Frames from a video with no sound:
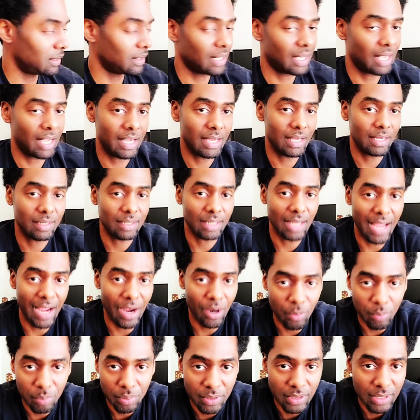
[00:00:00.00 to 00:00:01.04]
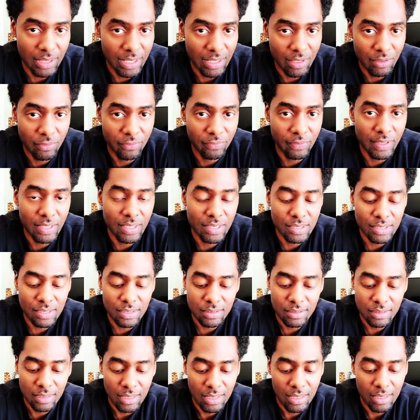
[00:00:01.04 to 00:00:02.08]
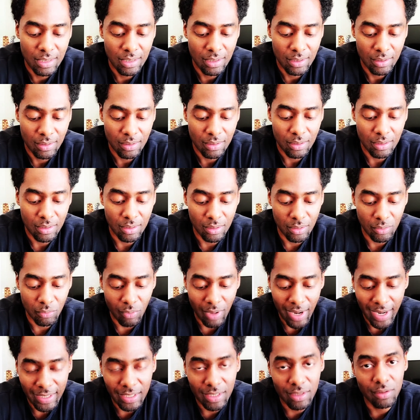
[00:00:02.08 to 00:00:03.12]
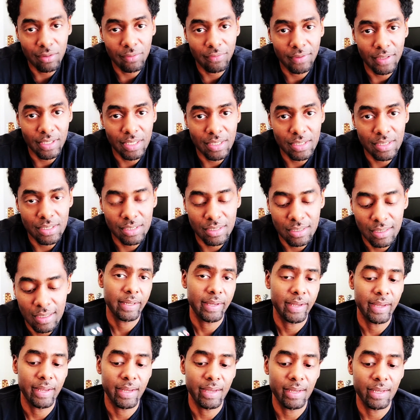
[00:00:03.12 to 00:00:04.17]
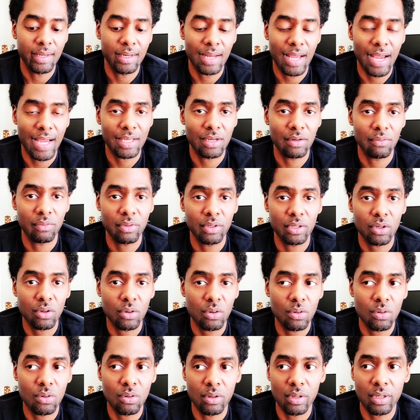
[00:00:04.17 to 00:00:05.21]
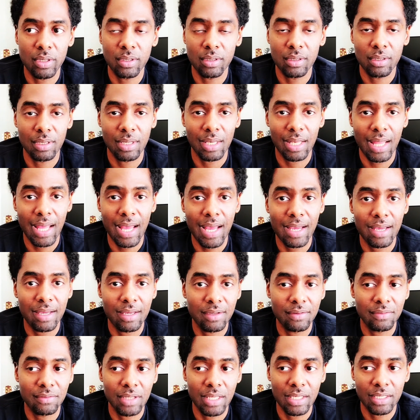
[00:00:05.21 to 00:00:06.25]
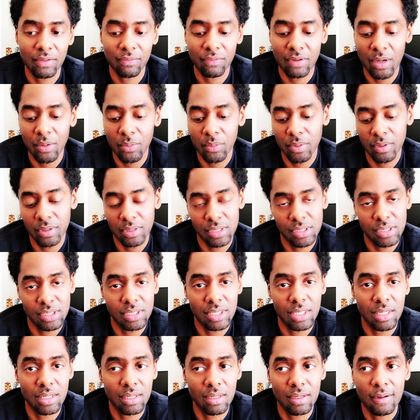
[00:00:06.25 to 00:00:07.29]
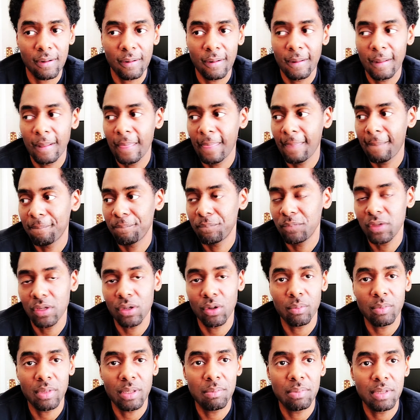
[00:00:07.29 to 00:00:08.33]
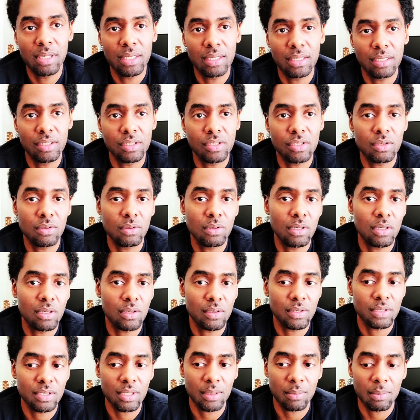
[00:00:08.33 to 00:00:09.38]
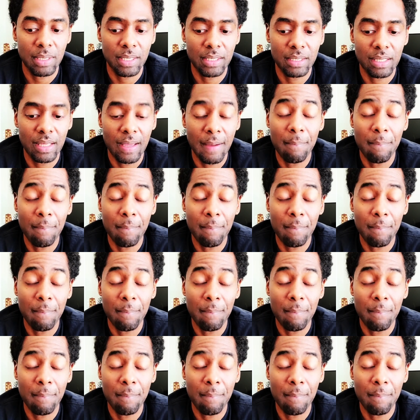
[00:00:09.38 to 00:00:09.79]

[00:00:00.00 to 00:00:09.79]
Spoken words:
8 output interface, rack interface, and I can record live, like if I wanted to share, me being in the studio or something like that.